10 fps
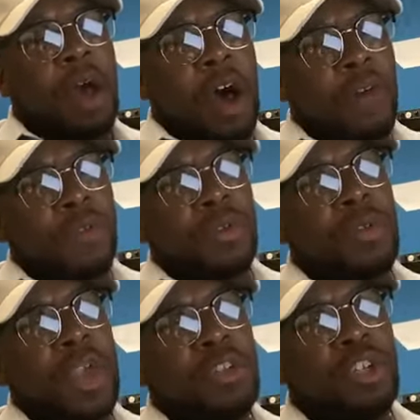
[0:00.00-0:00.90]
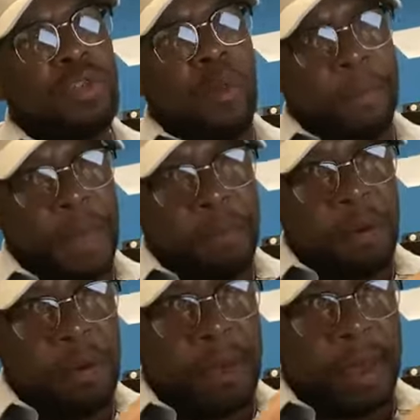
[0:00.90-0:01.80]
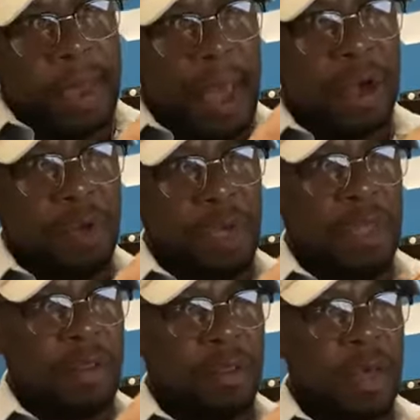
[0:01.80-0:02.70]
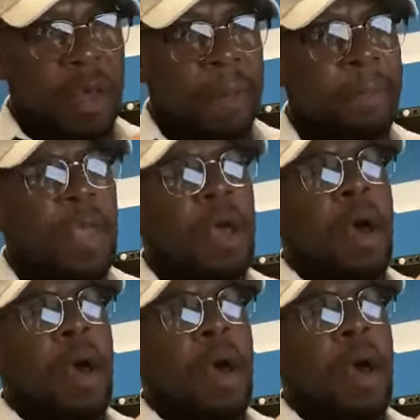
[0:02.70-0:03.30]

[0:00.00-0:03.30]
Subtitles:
conversations with people about how to get it done.